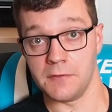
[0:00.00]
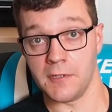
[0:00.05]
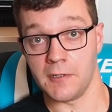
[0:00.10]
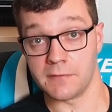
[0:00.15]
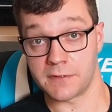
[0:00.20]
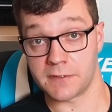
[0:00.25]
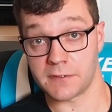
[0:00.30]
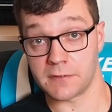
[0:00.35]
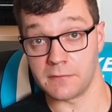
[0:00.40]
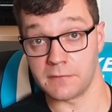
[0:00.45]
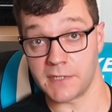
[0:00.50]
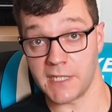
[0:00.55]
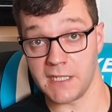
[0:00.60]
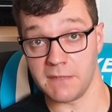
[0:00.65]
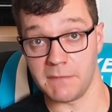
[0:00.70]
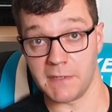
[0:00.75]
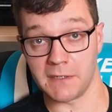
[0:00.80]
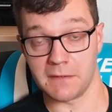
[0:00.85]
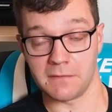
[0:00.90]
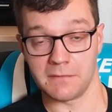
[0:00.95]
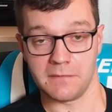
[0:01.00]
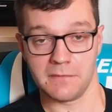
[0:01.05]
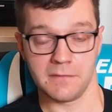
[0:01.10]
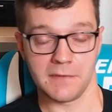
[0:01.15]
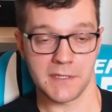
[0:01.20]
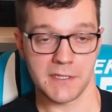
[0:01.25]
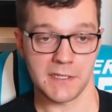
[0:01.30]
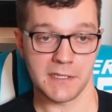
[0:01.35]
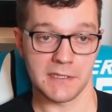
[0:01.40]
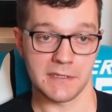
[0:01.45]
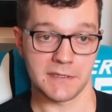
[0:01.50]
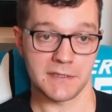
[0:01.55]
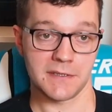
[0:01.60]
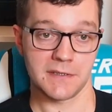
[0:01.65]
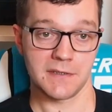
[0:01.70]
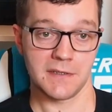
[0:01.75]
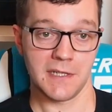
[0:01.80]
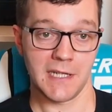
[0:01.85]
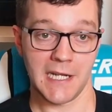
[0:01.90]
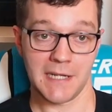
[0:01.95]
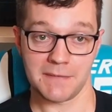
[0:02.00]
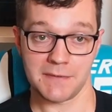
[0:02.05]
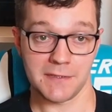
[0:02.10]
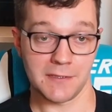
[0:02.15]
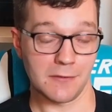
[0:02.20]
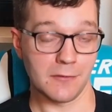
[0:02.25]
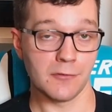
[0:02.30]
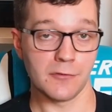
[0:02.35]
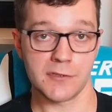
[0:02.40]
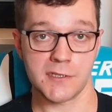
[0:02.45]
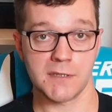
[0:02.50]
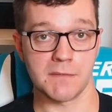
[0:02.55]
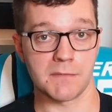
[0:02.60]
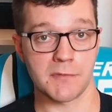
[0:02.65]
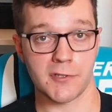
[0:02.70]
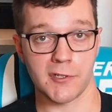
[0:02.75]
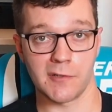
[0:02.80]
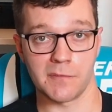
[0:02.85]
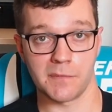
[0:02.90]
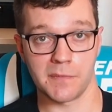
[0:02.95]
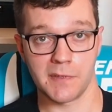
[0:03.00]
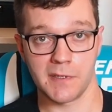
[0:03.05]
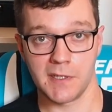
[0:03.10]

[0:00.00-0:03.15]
Old School Gaming, which is an absolutely awesome shop.